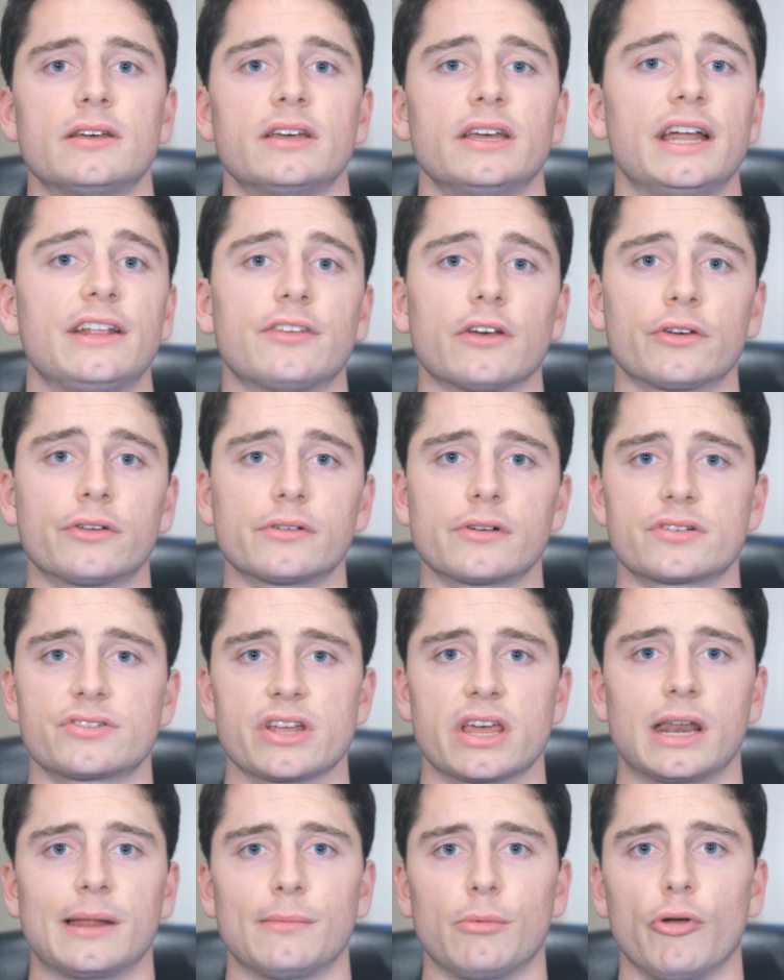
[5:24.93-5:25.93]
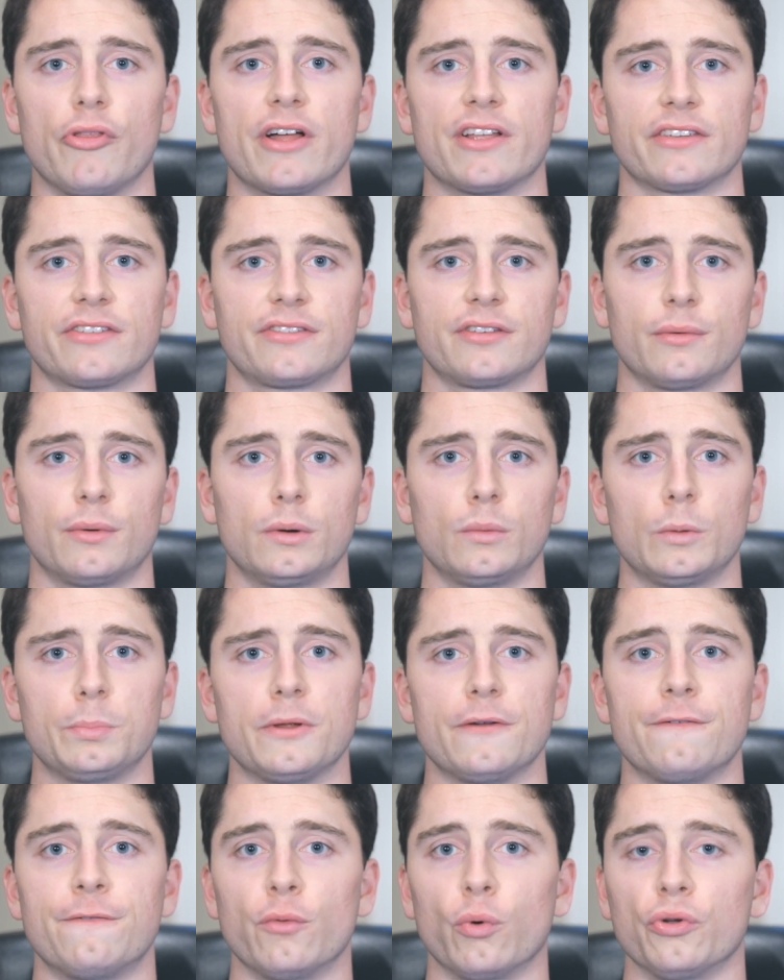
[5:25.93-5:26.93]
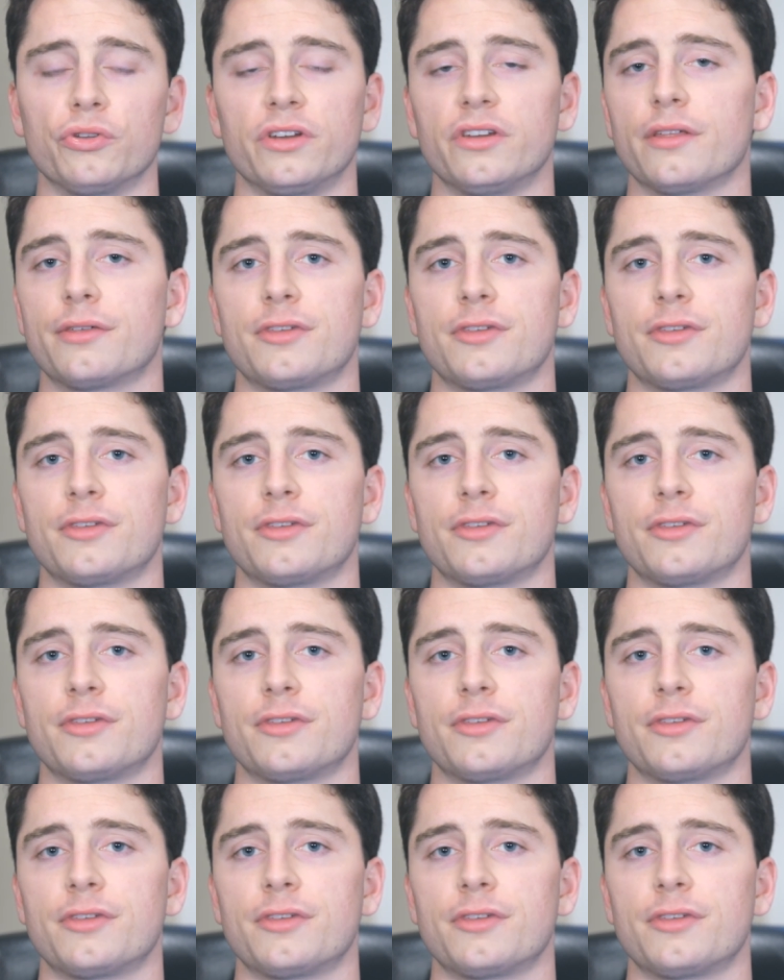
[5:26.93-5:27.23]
it's understandable that someone would be fooled into